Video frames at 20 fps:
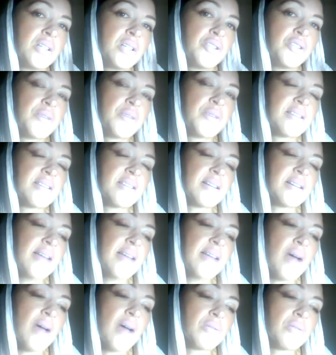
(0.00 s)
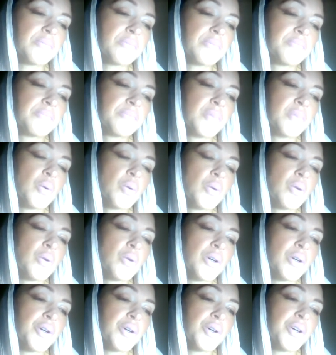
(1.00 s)
dress it down,
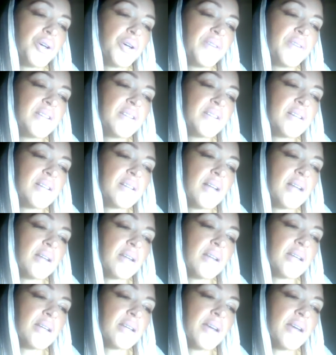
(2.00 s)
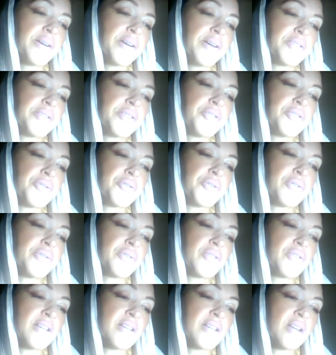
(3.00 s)
or if it's an elegant character, you sort of
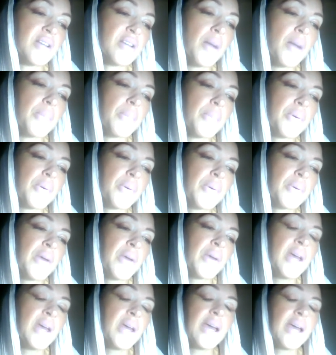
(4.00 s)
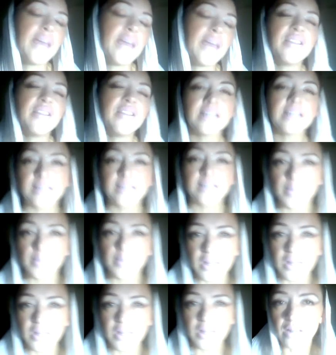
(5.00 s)
dress it up. And this is
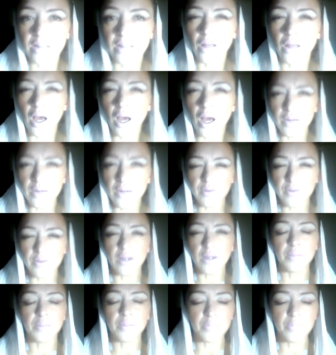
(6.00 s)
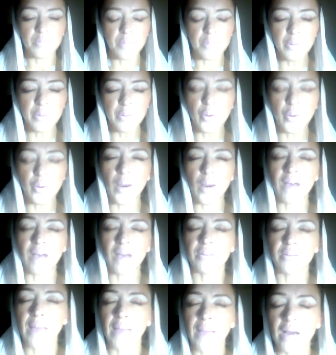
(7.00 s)
something that a lot of people who have
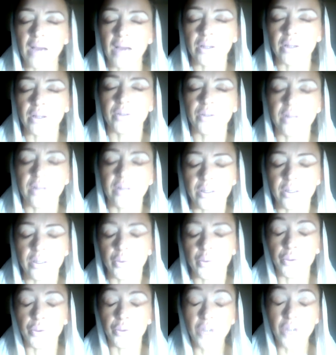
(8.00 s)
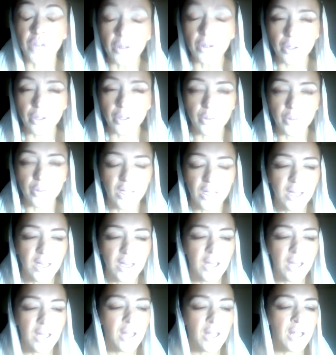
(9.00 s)
a background in theater will tell you.
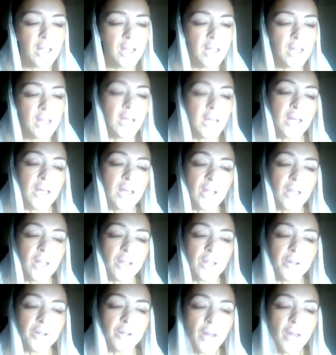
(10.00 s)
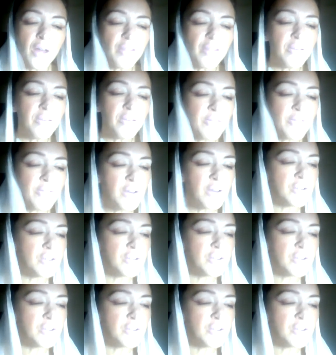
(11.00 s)
Nothing feels